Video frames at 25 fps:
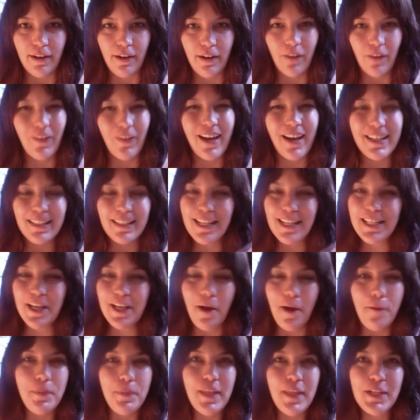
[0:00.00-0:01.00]
right? That's
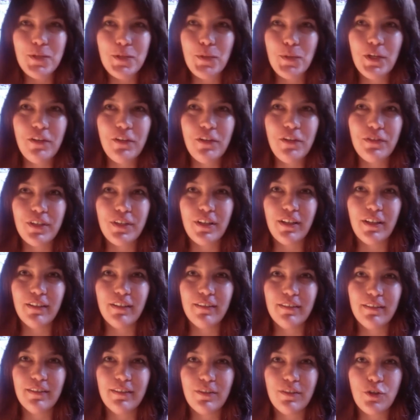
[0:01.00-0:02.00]
that's one of the
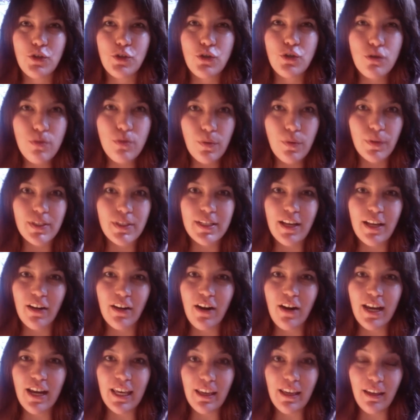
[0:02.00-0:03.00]
truths that
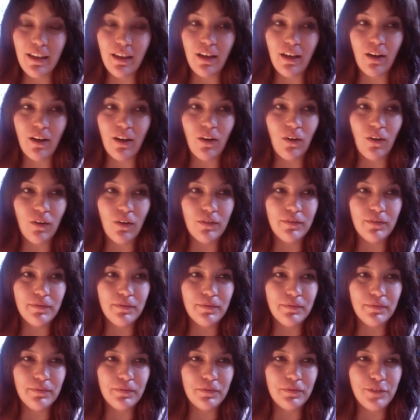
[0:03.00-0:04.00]
our ego
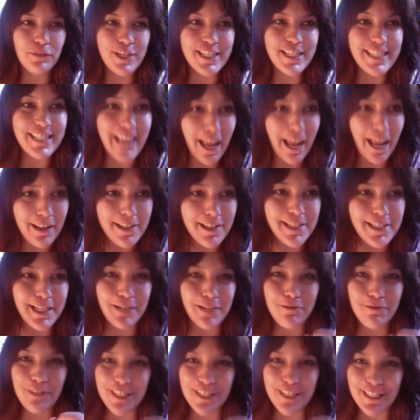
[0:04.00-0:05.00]
resents
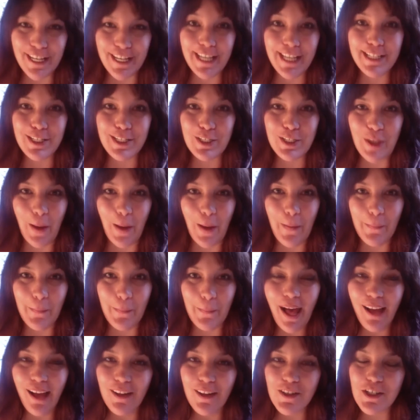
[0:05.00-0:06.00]
and resists so
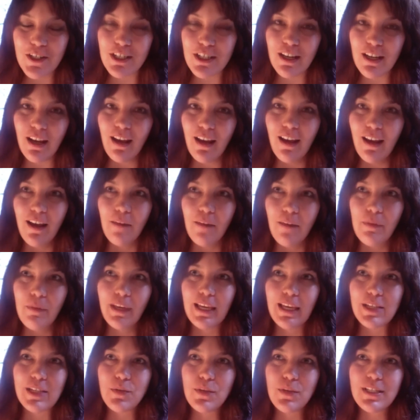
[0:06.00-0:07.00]
much
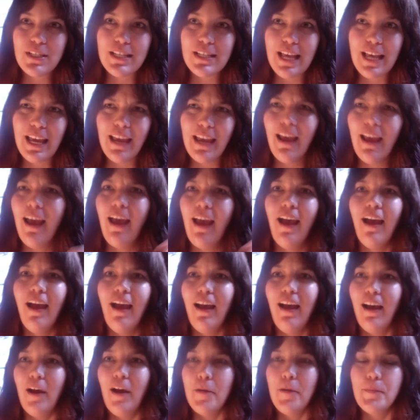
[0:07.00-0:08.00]
because we say,
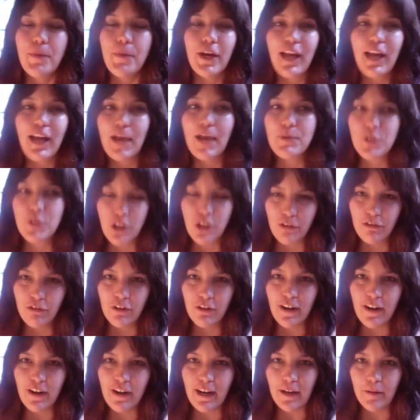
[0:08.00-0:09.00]
but I'm
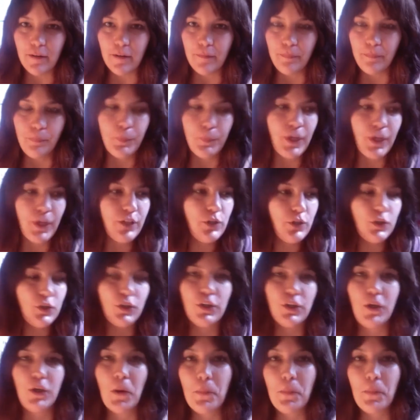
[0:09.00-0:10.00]
suffering, but you
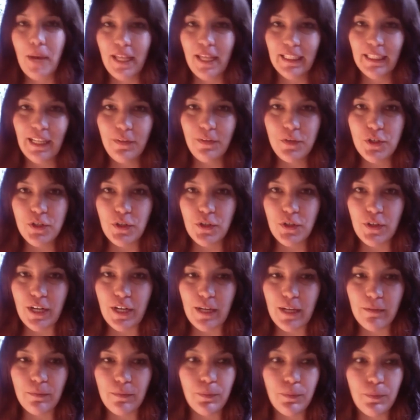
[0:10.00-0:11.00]
don't know my life story,
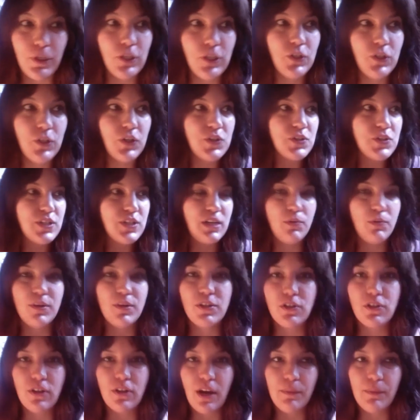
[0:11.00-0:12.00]
but you don't see
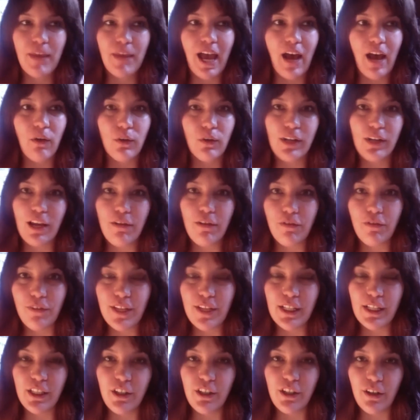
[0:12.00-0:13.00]
what's around me. How could I
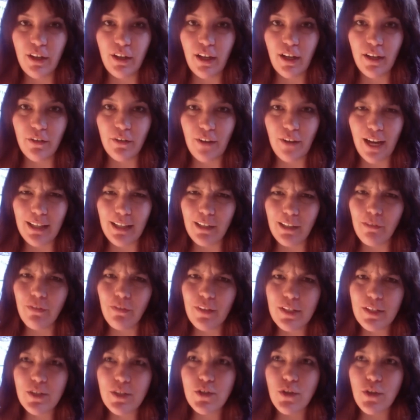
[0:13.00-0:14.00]
feel good, right? It
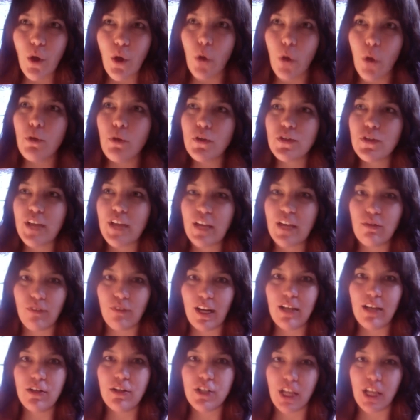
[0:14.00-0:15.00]
feels almost
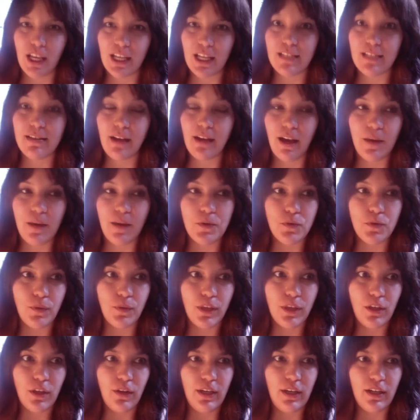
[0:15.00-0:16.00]
enraging at times
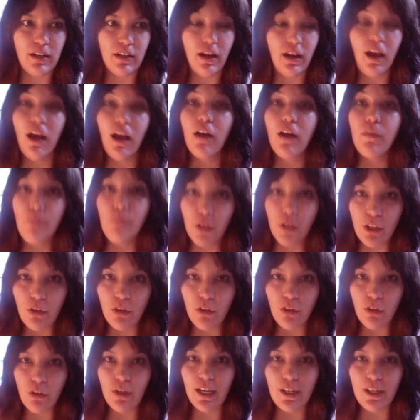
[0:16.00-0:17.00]
when you hear, but you
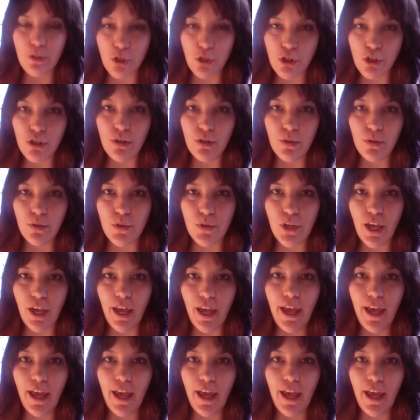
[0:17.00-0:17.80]
can choose